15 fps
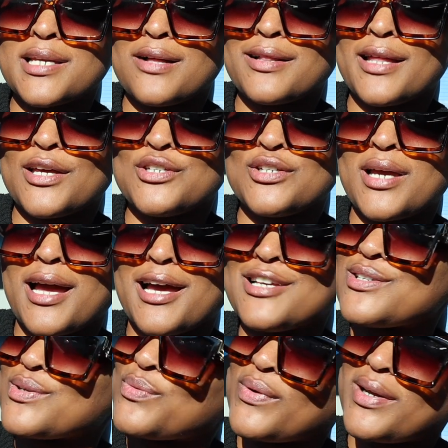i'll catch you
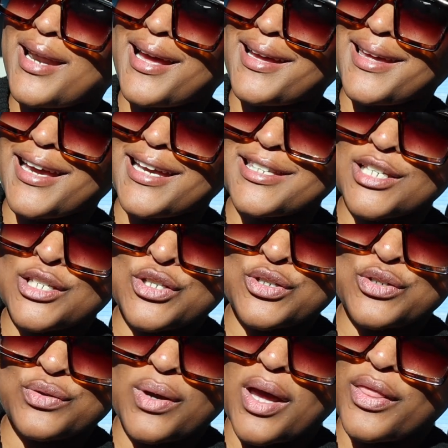guys when i get
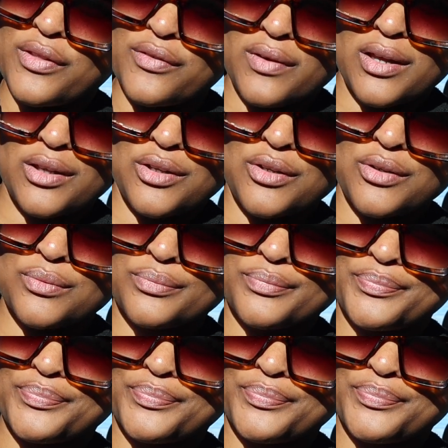to the venue